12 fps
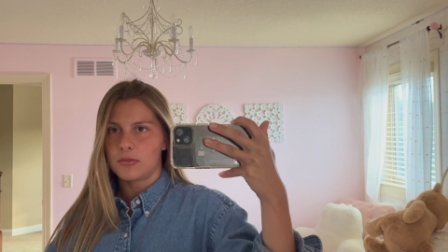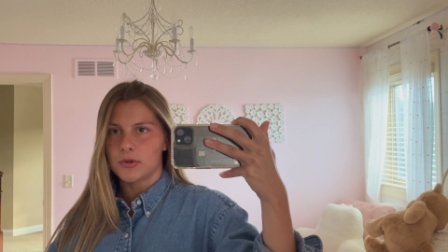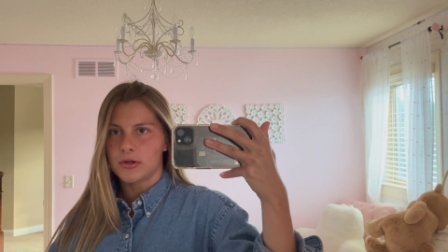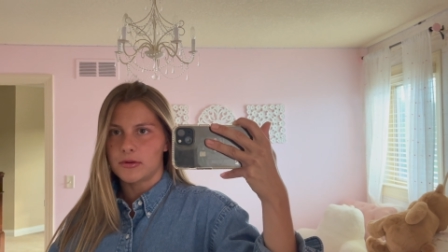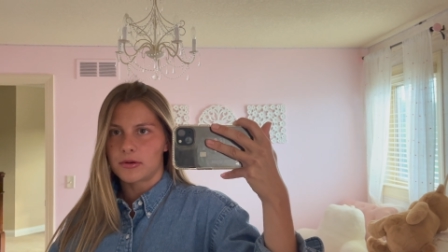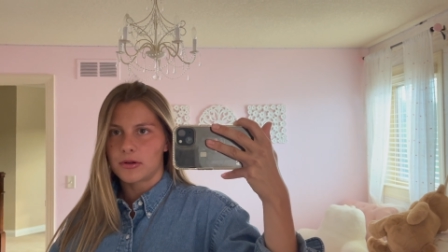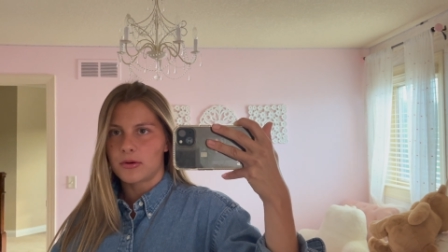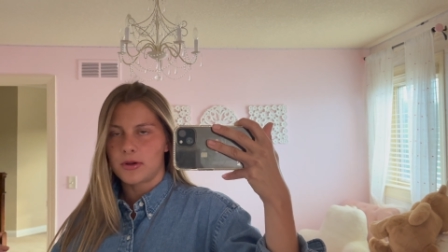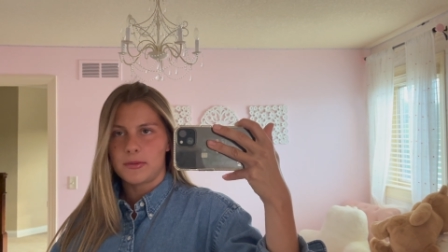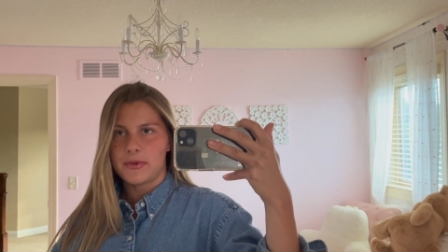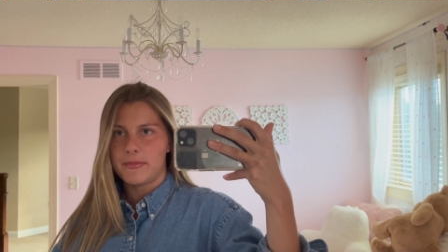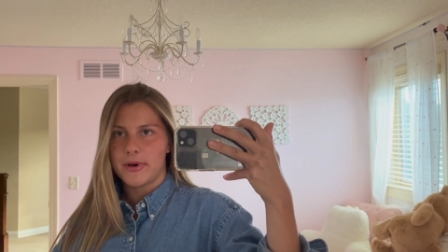We're
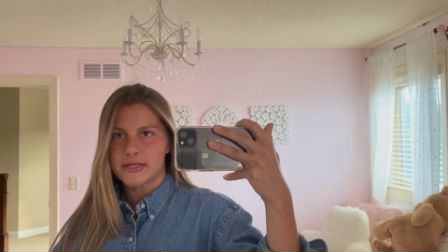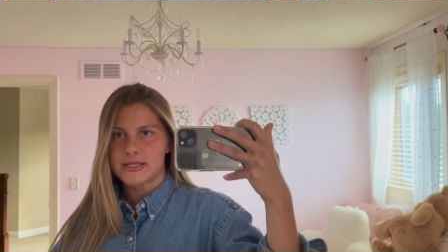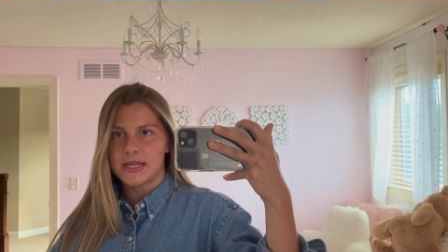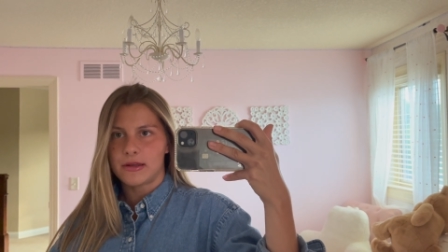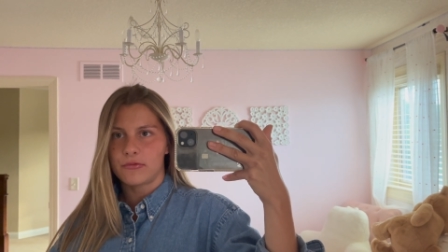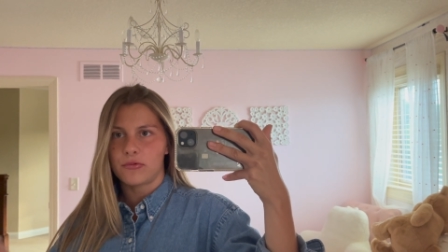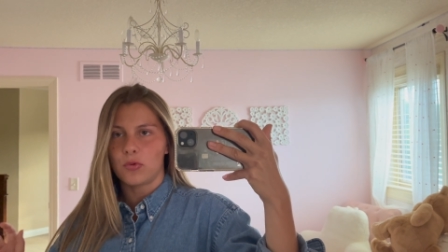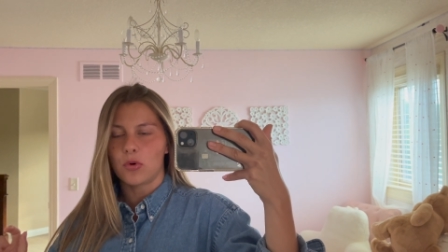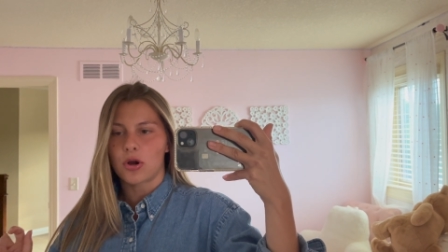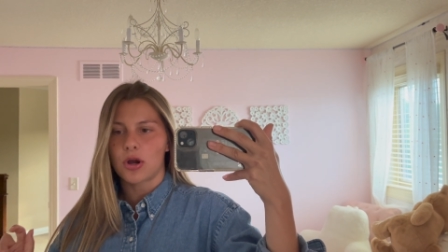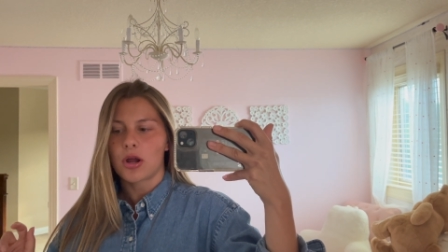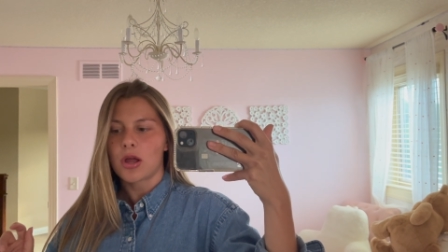going to be busing
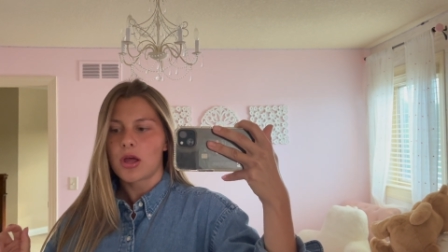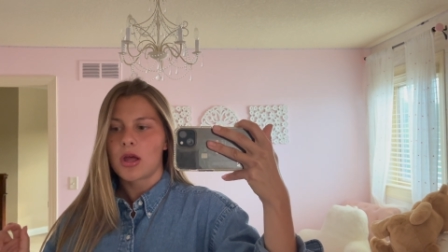for